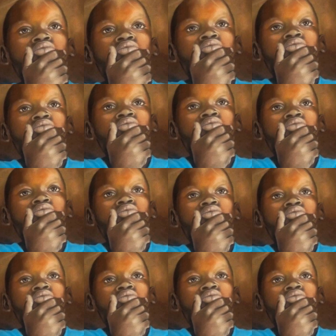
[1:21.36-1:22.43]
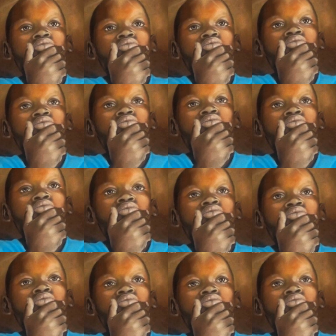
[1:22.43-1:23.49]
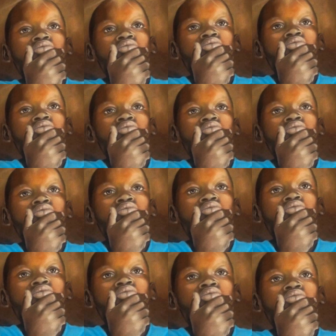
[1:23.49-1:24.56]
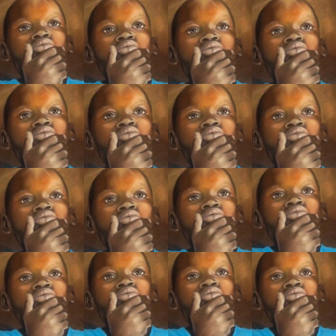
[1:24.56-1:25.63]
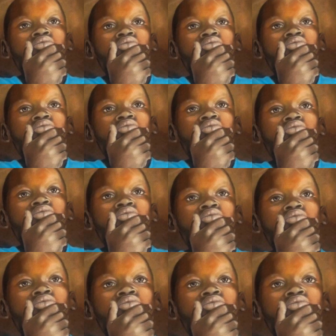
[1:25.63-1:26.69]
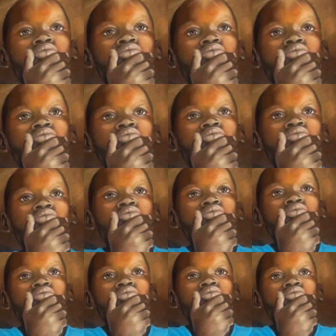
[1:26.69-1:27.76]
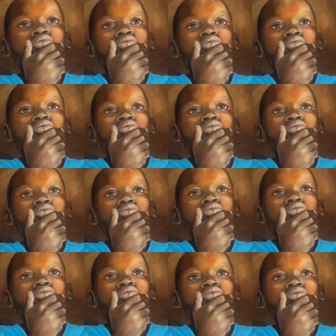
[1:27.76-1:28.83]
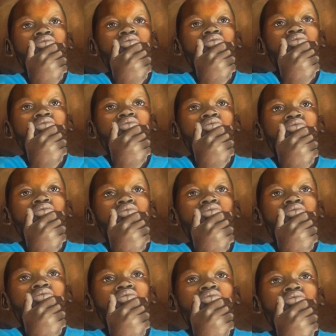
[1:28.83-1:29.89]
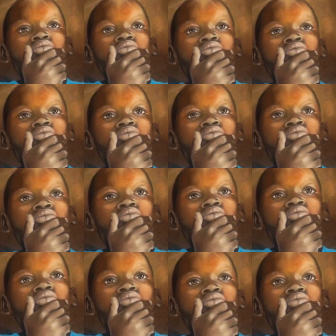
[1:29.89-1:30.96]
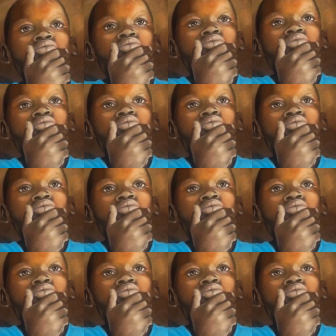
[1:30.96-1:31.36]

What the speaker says: forgotten book of Eden, the testimony of Issachar, the fifth son of Jacob and Leah, chapter 1. Issachar,